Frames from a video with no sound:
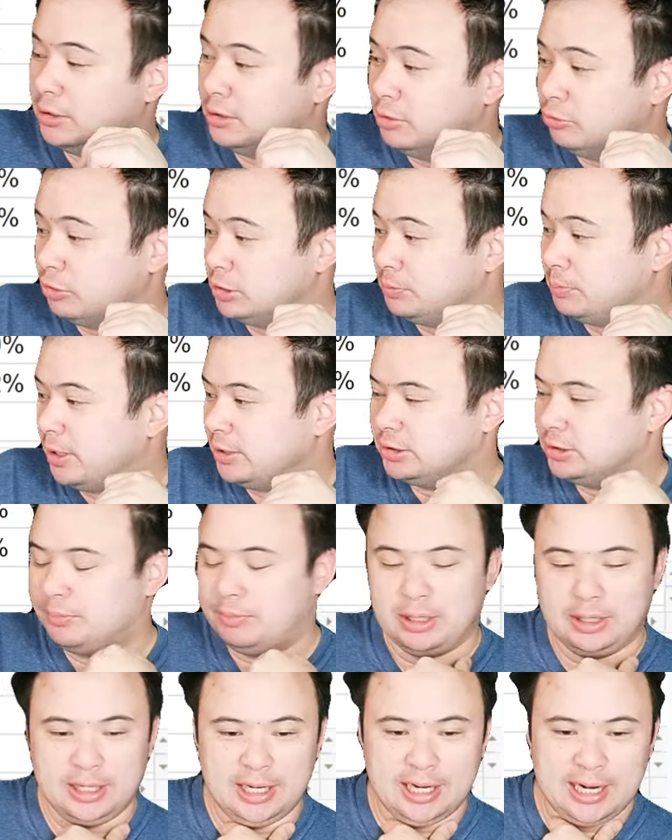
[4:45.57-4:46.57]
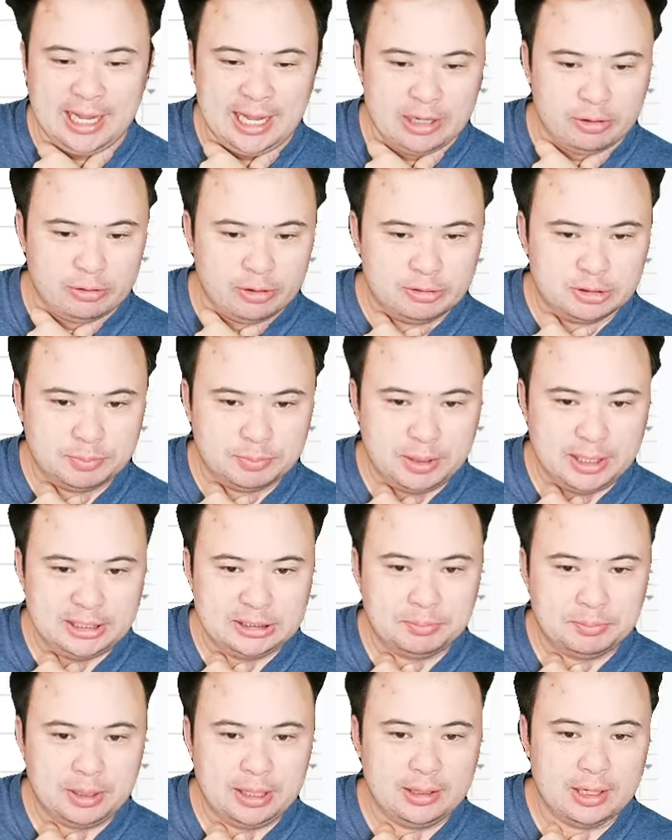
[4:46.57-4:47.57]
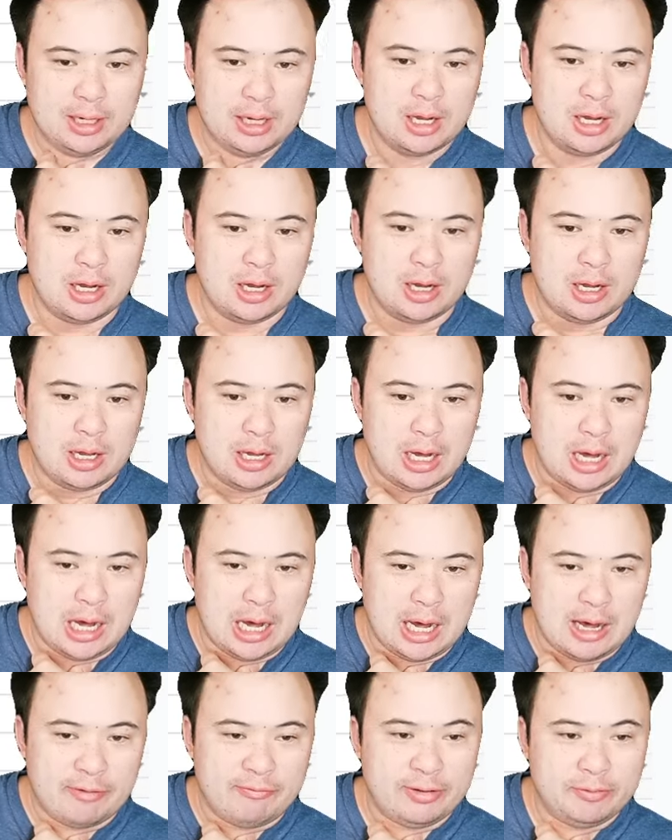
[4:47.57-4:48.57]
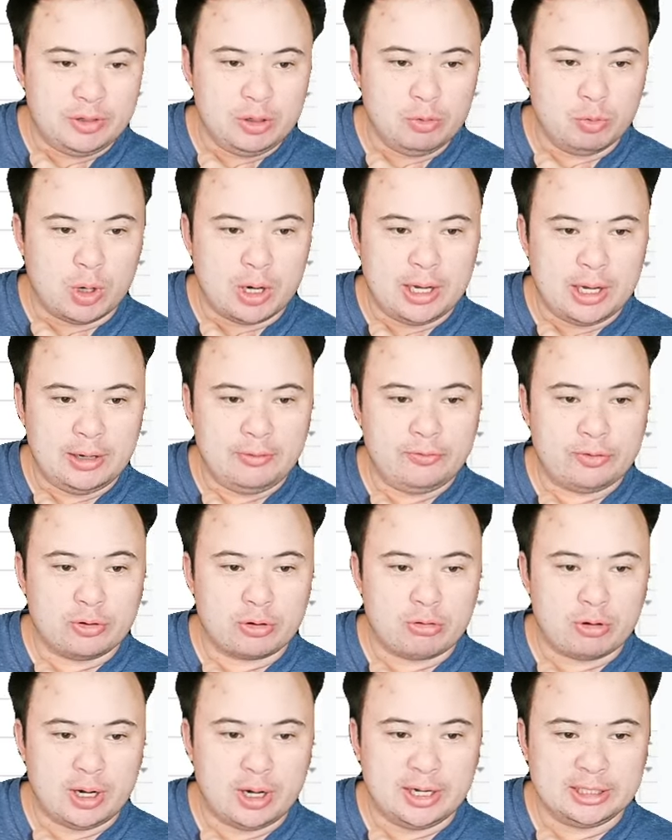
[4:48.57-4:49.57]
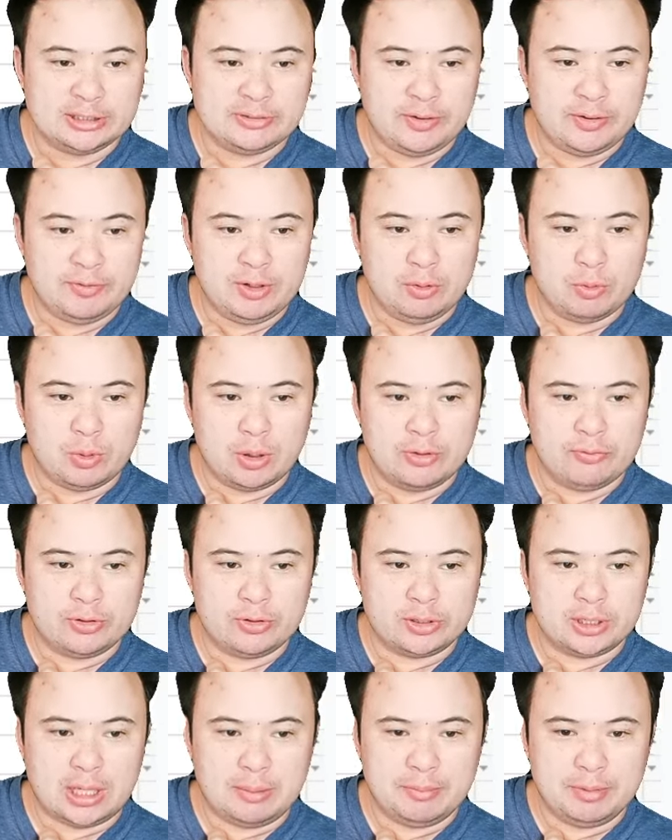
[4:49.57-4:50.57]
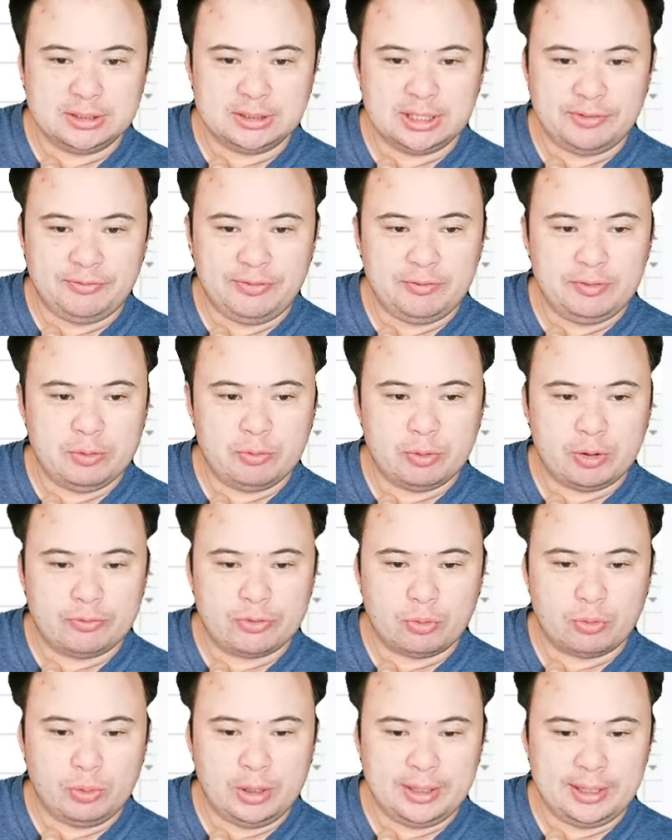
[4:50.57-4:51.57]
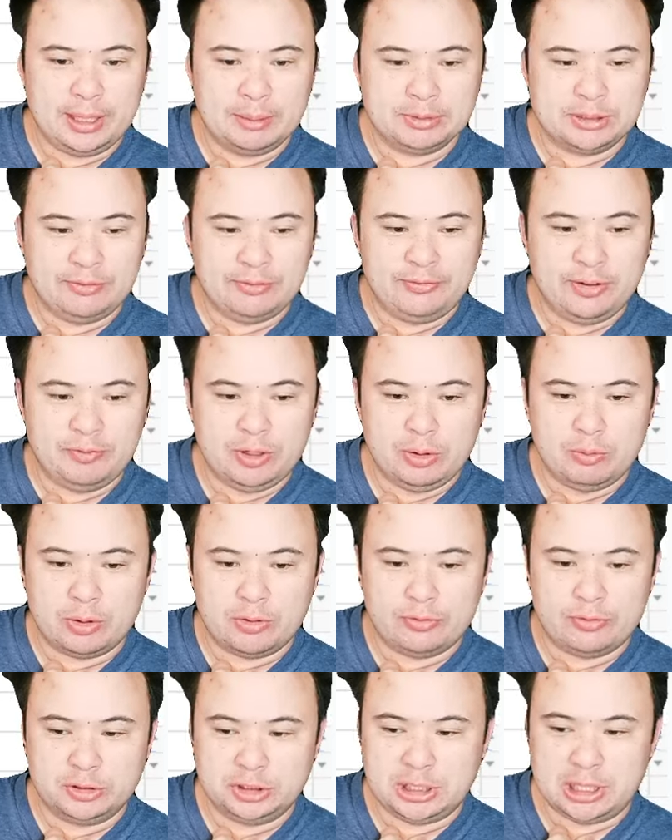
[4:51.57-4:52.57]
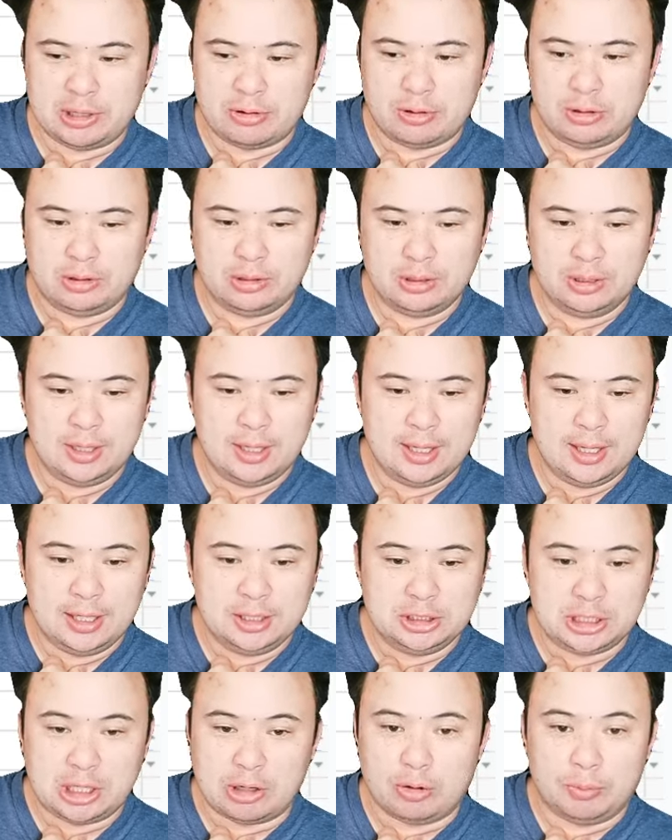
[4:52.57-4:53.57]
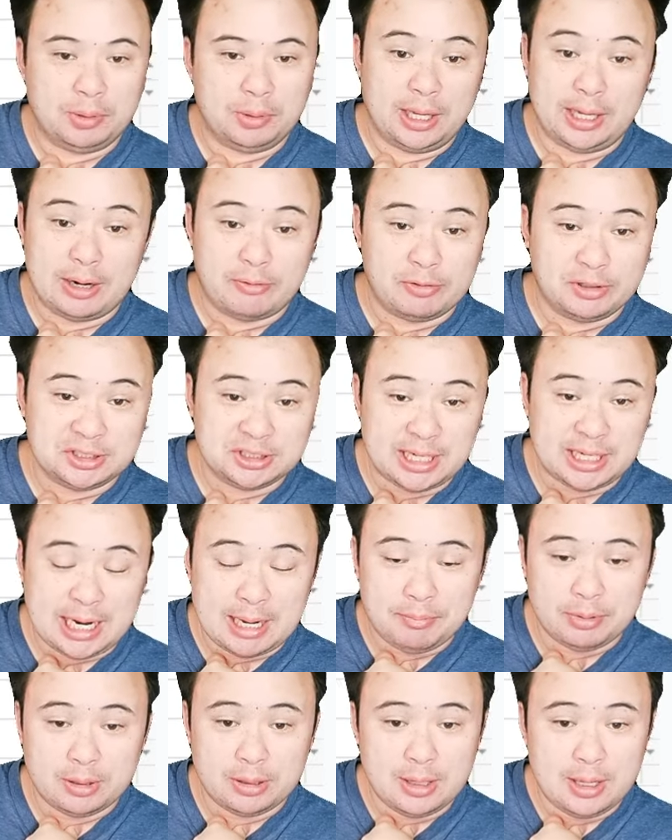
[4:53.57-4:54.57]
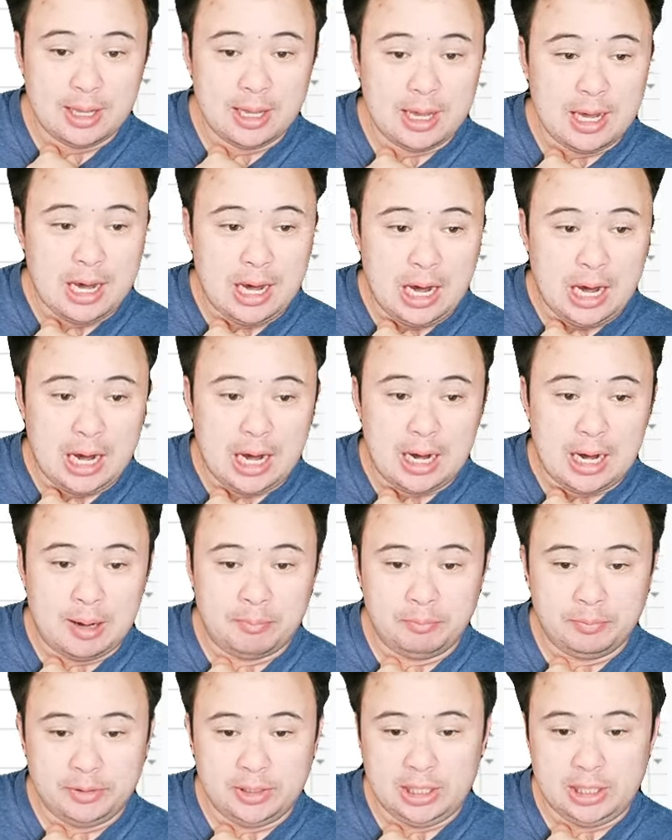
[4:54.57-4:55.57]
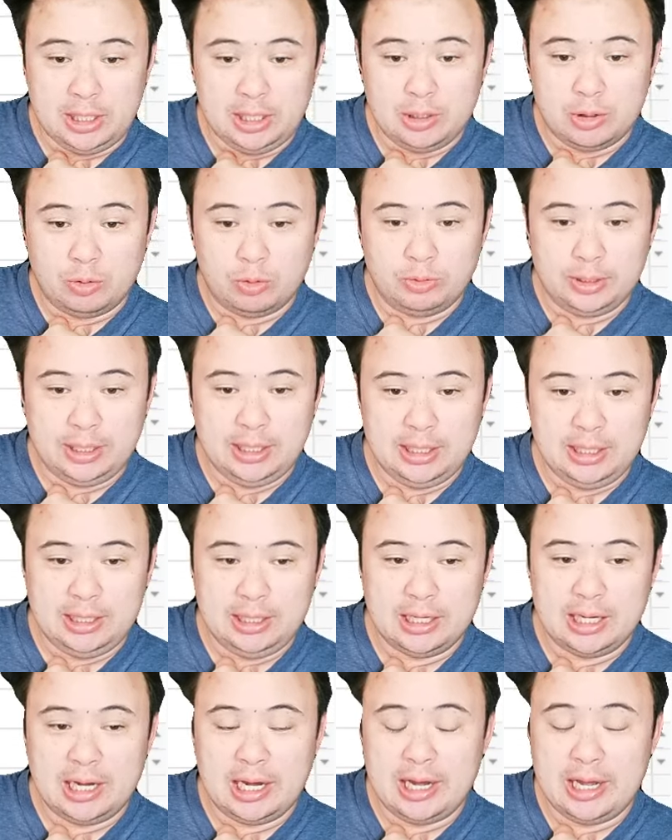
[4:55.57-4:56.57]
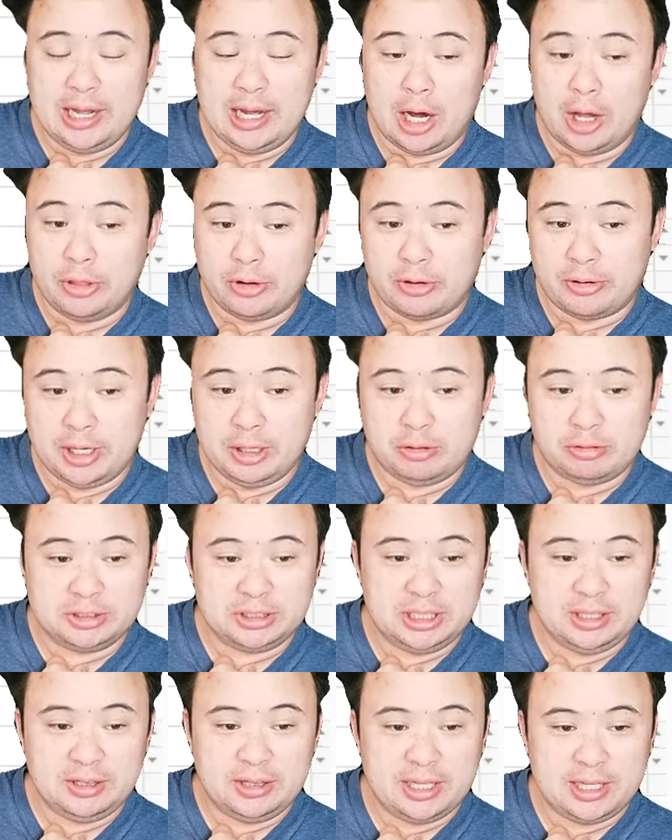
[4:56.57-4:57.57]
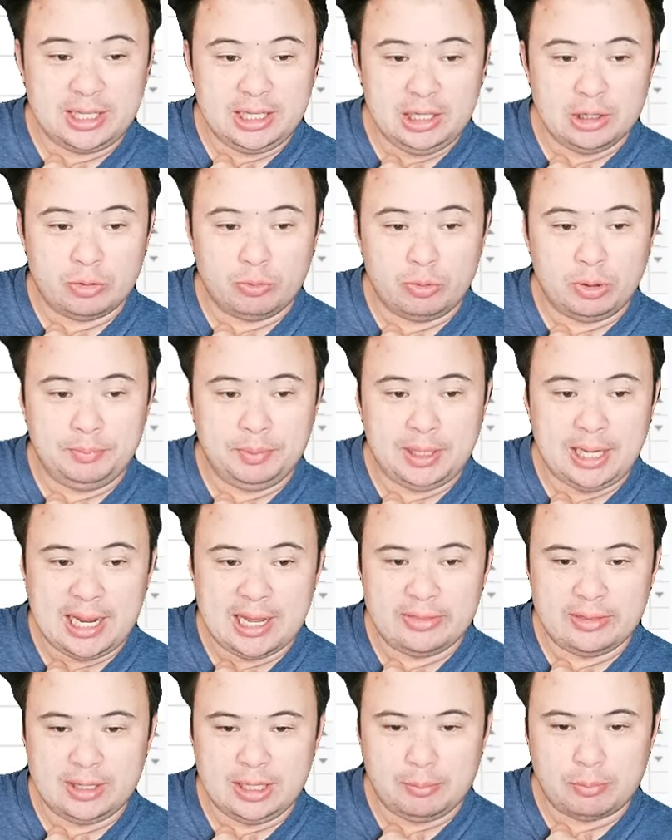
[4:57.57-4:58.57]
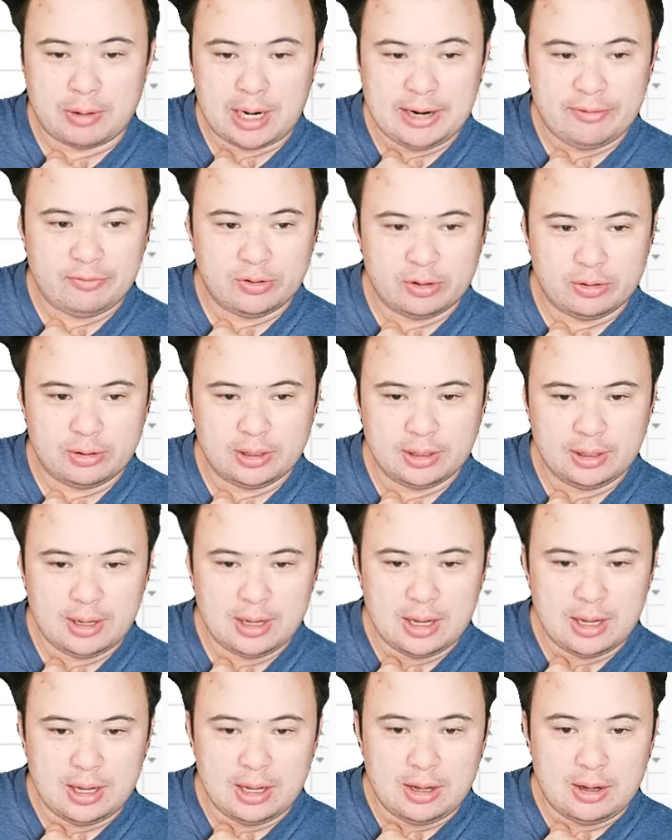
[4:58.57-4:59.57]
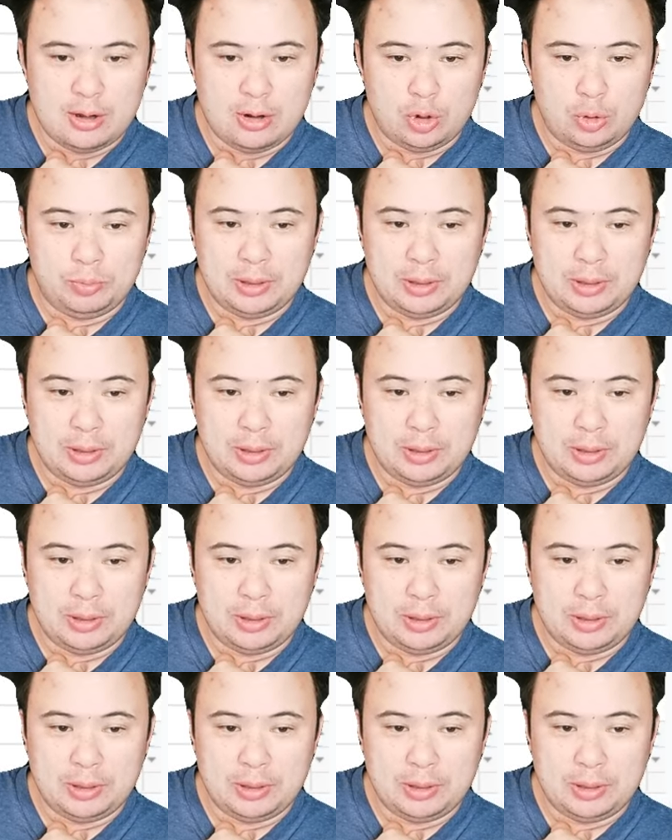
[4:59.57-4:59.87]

responsibility to handle those plays. But uh, 51 for Cross, 51 for Tomlinson, 51 for Williams, and 51 for Gerald. Gerald played every snap. Um, the only other interesting thing here would be Anthony Bradford who